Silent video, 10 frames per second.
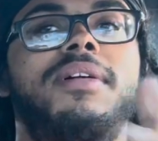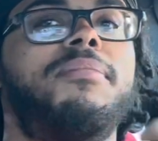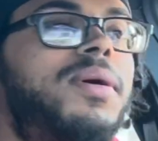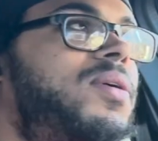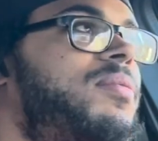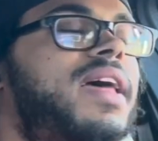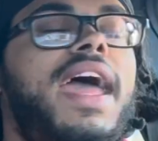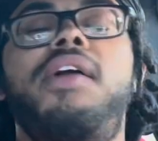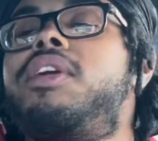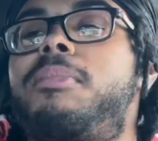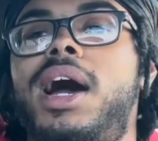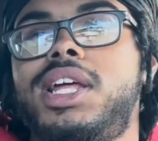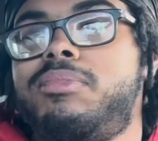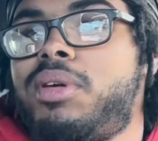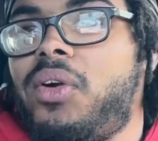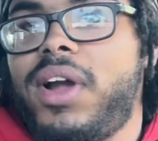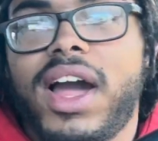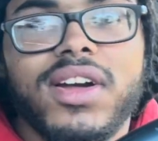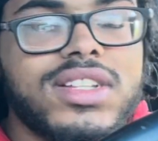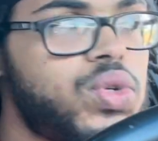boom, and everybody broke
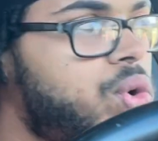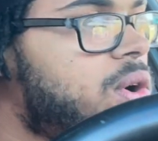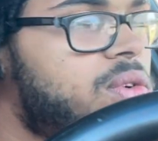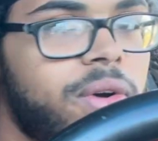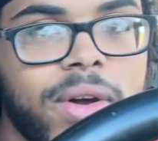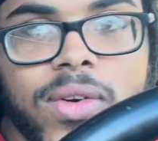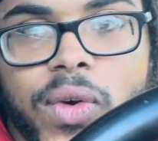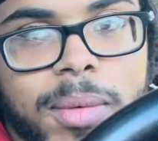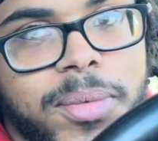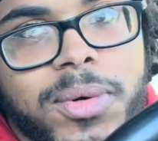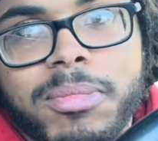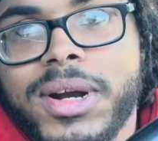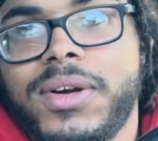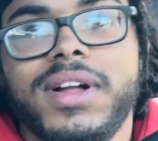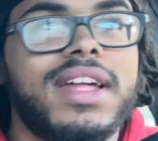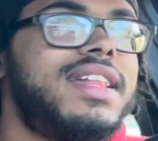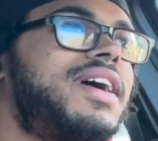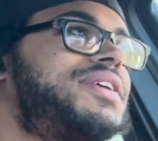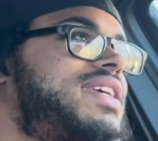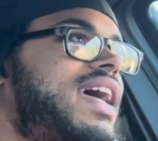out into a royal rumble, bro.
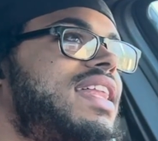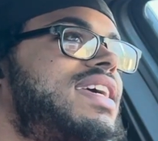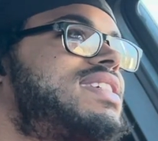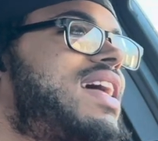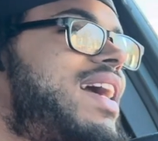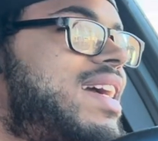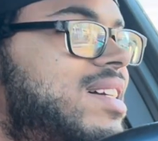It was at least like,